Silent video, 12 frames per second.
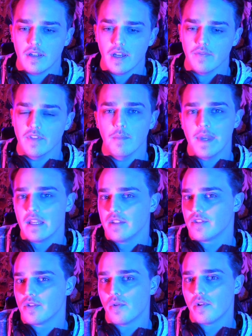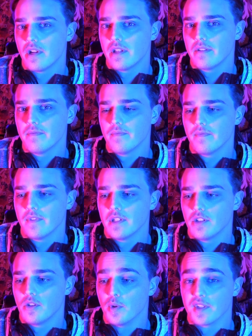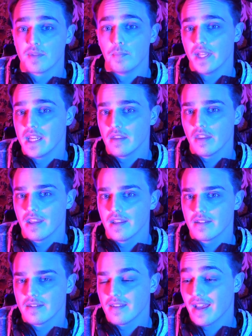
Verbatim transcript: of the main story to explain things,